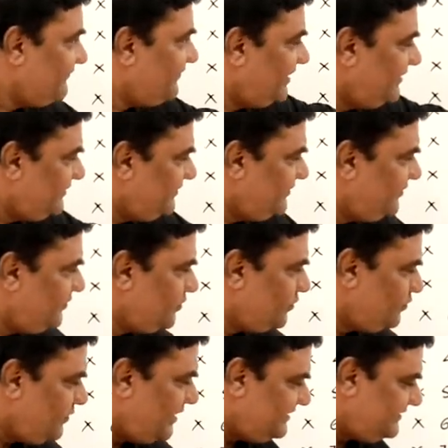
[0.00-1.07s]
1,
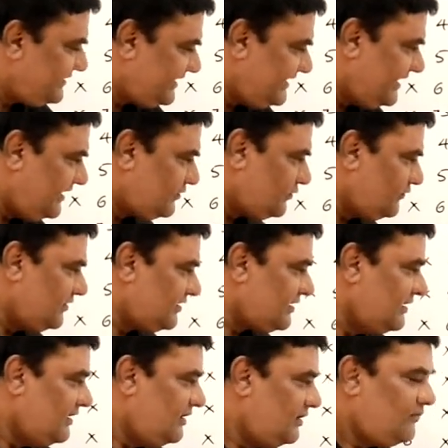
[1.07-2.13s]
2 and 3 are over.
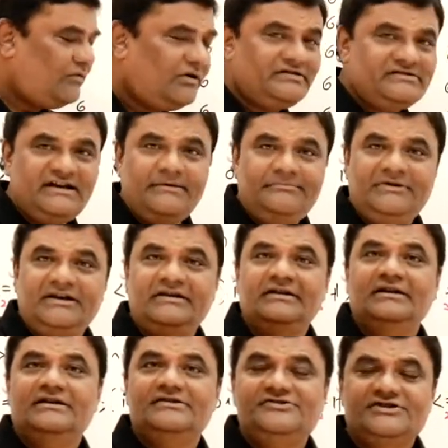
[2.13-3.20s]
What is happening?
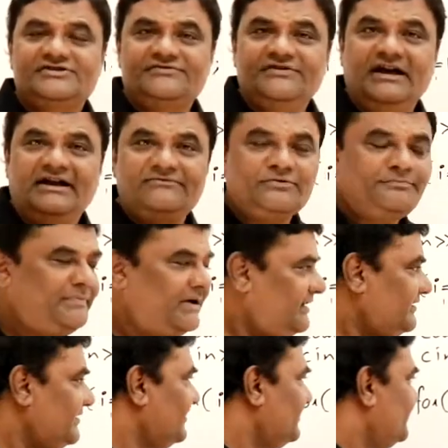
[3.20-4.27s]
Just we have to
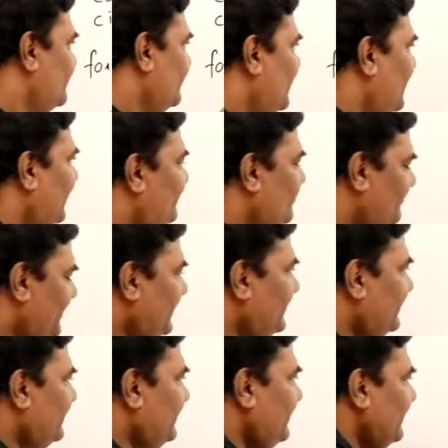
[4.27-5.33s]
print. So I have to print
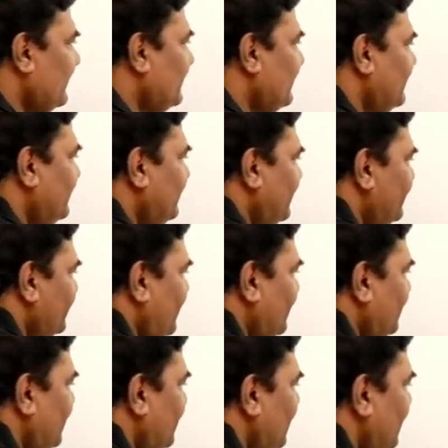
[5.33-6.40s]
it here. That's
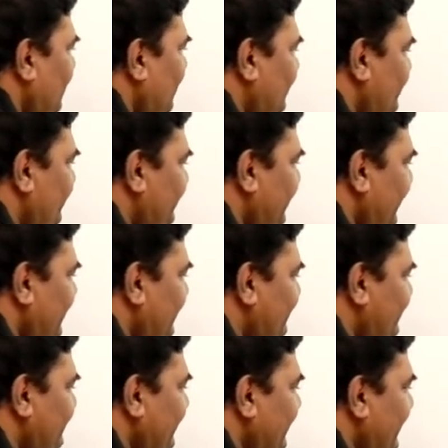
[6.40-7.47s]
all. So say
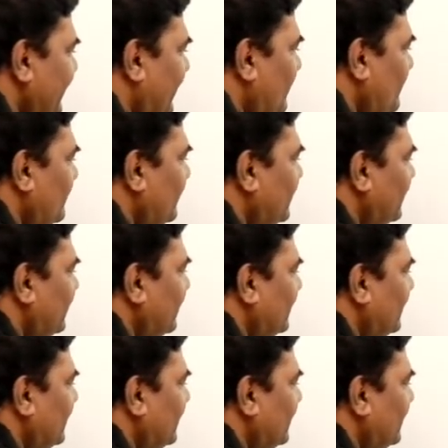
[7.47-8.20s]
cout.